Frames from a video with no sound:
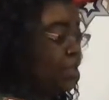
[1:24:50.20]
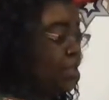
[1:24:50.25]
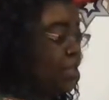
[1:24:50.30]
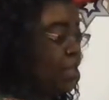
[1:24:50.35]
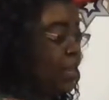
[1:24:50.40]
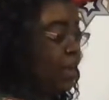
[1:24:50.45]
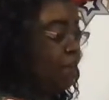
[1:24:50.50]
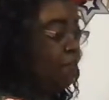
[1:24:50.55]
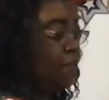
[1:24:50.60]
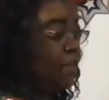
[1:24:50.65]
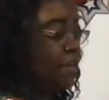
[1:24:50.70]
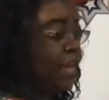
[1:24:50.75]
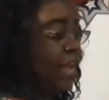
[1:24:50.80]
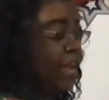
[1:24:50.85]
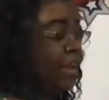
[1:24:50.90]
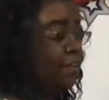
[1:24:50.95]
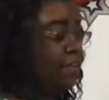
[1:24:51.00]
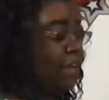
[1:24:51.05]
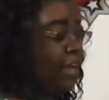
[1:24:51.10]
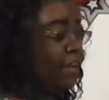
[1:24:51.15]
And I went
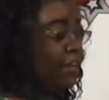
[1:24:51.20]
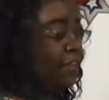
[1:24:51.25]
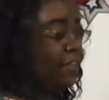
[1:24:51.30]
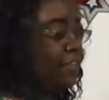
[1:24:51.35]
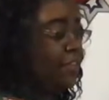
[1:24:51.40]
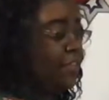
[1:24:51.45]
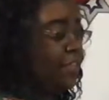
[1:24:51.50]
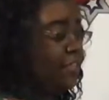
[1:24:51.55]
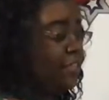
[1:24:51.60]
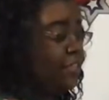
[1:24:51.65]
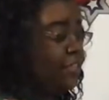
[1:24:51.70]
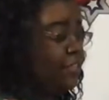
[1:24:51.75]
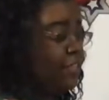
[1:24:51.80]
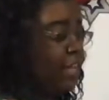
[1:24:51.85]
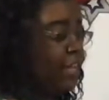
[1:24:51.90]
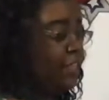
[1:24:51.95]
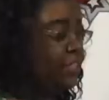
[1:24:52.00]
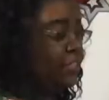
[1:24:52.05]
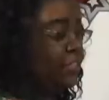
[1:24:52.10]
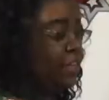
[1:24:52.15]
down like this,
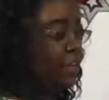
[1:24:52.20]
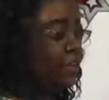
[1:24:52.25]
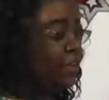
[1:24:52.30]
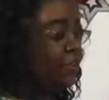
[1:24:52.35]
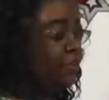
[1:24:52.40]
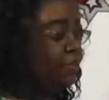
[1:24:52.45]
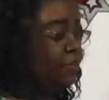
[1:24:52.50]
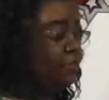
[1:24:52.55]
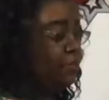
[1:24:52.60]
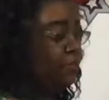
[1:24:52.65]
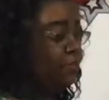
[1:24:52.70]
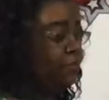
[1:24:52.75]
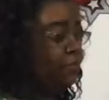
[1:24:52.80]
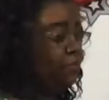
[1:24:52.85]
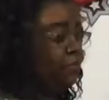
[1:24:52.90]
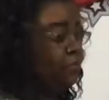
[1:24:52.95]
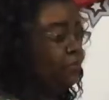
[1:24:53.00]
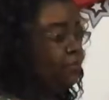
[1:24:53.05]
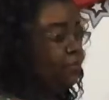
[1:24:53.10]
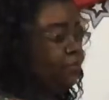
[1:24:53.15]
like so.
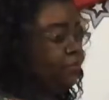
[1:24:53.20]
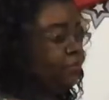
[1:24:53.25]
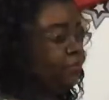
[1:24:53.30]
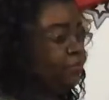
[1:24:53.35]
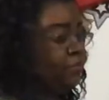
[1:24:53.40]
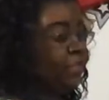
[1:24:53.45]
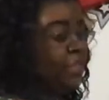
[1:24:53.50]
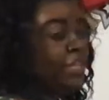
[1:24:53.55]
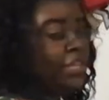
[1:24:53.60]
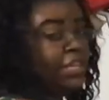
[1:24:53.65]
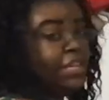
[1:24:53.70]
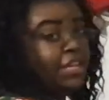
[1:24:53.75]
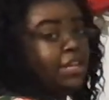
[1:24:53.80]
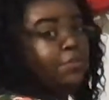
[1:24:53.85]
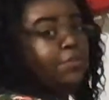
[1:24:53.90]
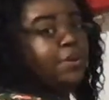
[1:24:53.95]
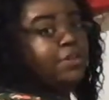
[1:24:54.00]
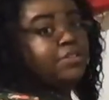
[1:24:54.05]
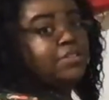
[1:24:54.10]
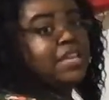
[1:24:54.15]
And I
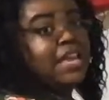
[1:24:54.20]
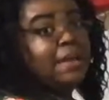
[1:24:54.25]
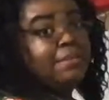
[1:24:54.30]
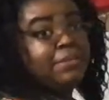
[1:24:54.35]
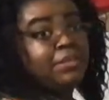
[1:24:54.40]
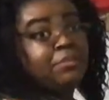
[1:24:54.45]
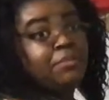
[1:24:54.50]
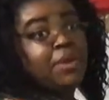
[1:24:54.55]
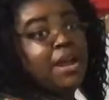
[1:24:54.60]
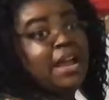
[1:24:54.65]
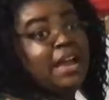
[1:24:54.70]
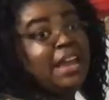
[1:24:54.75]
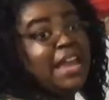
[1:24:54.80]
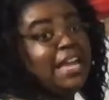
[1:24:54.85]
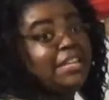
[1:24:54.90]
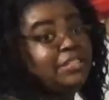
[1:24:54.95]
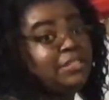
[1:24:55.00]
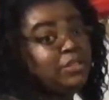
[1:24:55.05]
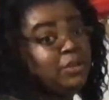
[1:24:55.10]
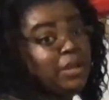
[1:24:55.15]
worked Tabitha Brown,
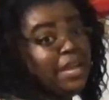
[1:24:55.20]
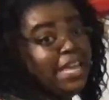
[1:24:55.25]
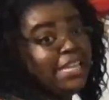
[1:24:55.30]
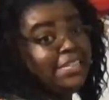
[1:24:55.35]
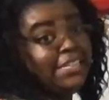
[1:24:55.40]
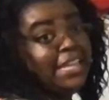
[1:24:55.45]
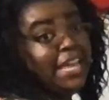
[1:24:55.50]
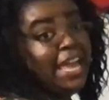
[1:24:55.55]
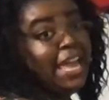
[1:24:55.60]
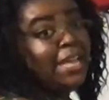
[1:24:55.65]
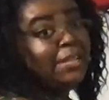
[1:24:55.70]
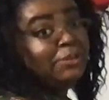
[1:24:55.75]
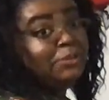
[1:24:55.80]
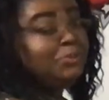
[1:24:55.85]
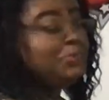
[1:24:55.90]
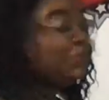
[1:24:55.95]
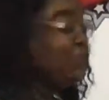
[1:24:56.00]
like so, like that.